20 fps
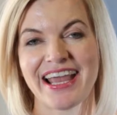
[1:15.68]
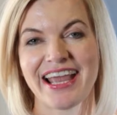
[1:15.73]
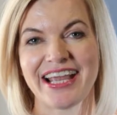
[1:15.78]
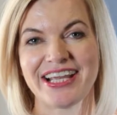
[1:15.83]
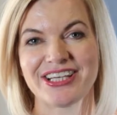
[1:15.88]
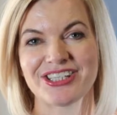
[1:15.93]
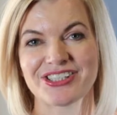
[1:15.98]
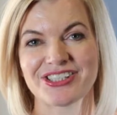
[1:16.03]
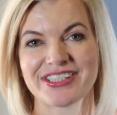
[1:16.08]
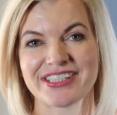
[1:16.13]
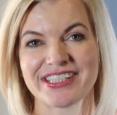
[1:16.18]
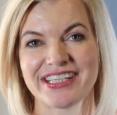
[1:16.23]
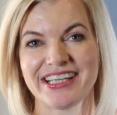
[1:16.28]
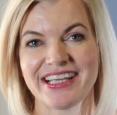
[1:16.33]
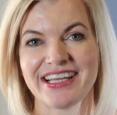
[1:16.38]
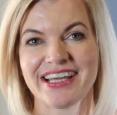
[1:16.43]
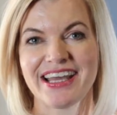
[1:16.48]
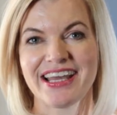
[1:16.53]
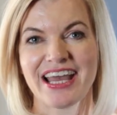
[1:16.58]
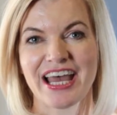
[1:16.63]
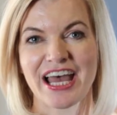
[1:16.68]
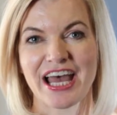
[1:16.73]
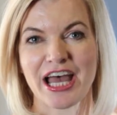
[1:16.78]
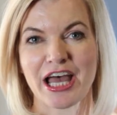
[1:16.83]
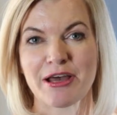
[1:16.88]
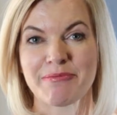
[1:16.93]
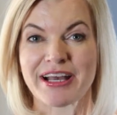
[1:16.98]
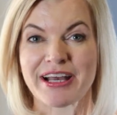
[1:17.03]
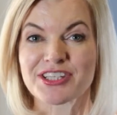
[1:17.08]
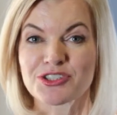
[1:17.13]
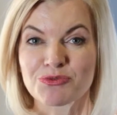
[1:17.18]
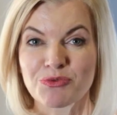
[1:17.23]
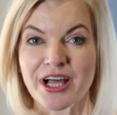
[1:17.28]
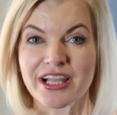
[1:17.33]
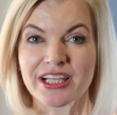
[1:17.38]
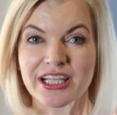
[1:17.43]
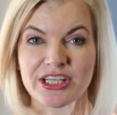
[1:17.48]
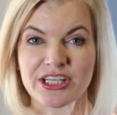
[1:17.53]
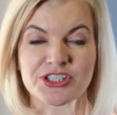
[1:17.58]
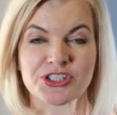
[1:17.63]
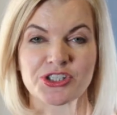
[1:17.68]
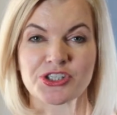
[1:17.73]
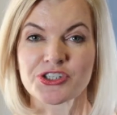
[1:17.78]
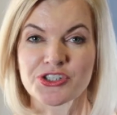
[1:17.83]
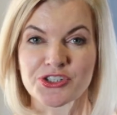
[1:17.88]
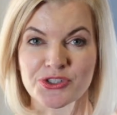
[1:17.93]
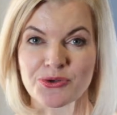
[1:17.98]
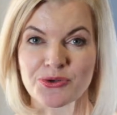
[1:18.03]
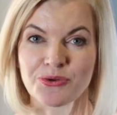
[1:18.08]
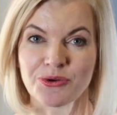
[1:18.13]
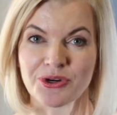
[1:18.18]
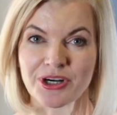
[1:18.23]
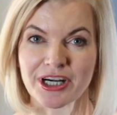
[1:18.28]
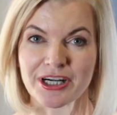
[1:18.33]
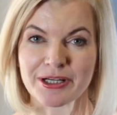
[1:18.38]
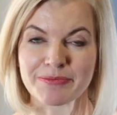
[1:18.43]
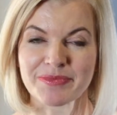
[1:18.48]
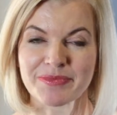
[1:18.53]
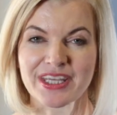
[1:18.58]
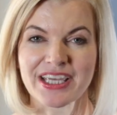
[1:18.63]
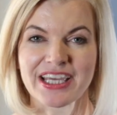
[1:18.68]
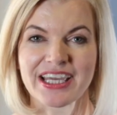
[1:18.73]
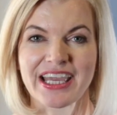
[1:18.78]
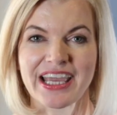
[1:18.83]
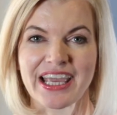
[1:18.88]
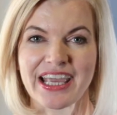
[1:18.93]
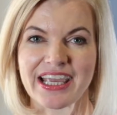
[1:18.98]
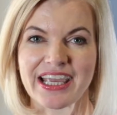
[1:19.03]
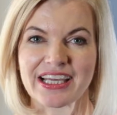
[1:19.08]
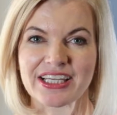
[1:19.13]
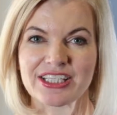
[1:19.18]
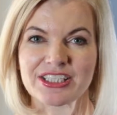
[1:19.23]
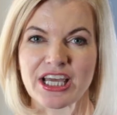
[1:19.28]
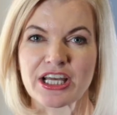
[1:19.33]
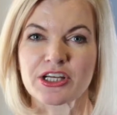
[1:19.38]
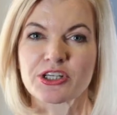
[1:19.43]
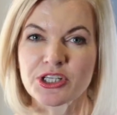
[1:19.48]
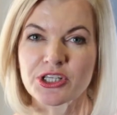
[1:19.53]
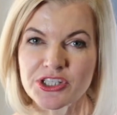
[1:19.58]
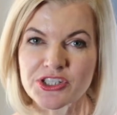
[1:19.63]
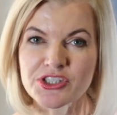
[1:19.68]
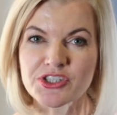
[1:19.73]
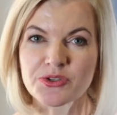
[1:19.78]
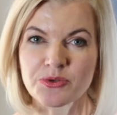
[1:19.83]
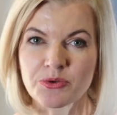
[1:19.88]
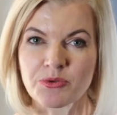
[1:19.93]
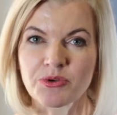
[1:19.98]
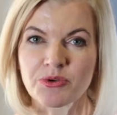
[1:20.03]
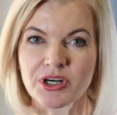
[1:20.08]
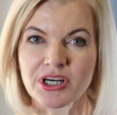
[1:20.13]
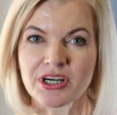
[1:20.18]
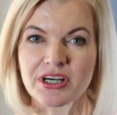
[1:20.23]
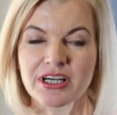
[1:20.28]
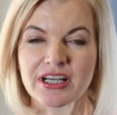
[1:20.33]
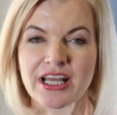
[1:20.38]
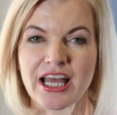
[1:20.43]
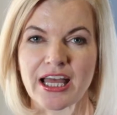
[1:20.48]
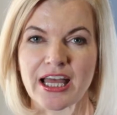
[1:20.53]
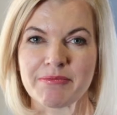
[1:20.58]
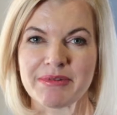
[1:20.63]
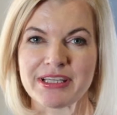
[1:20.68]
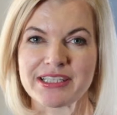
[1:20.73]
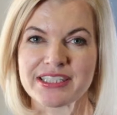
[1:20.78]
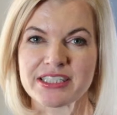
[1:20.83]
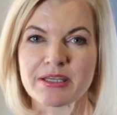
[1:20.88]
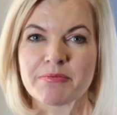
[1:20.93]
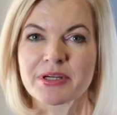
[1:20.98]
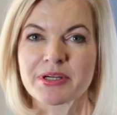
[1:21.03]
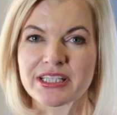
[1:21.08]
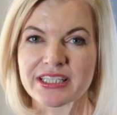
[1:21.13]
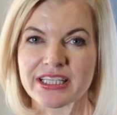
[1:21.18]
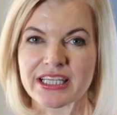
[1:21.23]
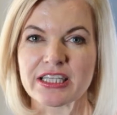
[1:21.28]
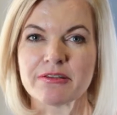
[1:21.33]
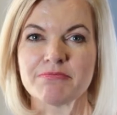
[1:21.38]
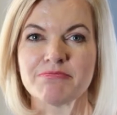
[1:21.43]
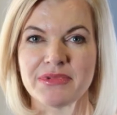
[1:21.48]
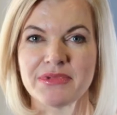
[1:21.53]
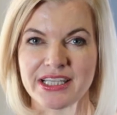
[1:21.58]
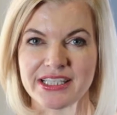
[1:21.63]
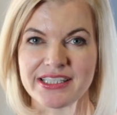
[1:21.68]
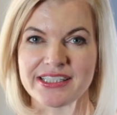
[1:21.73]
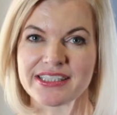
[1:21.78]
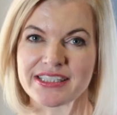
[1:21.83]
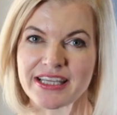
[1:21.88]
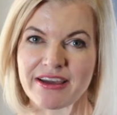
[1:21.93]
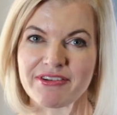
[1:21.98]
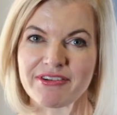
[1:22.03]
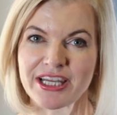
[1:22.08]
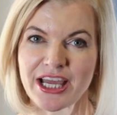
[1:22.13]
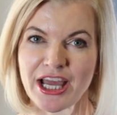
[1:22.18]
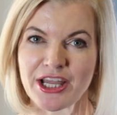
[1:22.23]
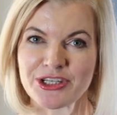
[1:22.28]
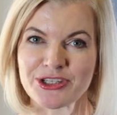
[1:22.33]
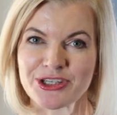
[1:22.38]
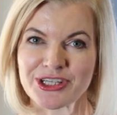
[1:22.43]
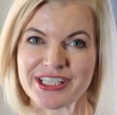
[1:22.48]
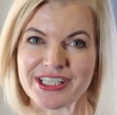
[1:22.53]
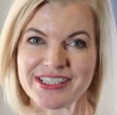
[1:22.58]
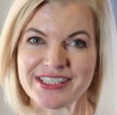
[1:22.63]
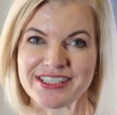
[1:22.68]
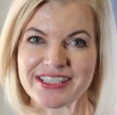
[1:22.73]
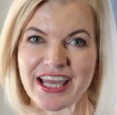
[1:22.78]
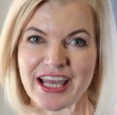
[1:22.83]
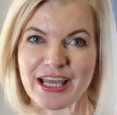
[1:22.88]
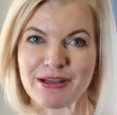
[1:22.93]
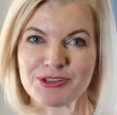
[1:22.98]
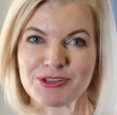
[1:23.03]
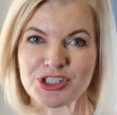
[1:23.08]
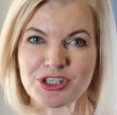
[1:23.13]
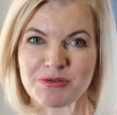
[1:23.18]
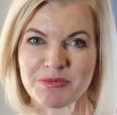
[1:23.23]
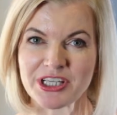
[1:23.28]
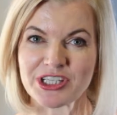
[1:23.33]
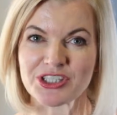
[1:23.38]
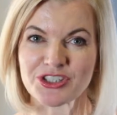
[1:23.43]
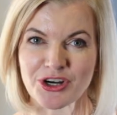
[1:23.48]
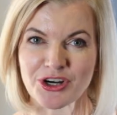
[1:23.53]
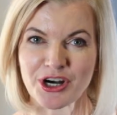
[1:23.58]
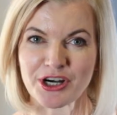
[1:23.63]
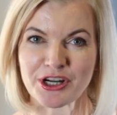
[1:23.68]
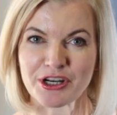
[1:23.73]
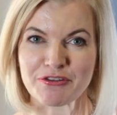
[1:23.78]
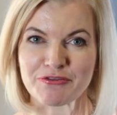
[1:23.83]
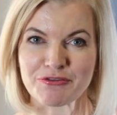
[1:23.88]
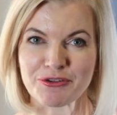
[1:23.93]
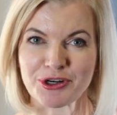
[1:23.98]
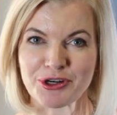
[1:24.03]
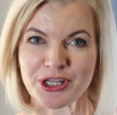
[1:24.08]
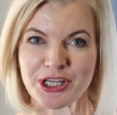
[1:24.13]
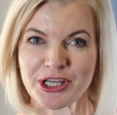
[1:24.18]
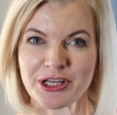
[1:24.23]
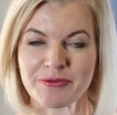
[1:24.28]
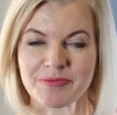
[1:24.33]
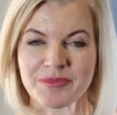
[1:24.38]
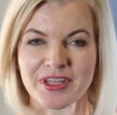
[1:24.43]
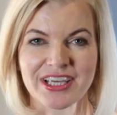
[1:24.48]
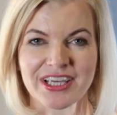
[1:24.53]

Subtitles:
agency, as well as your score. And a good score is typically in the mid 700s, should be a target for you.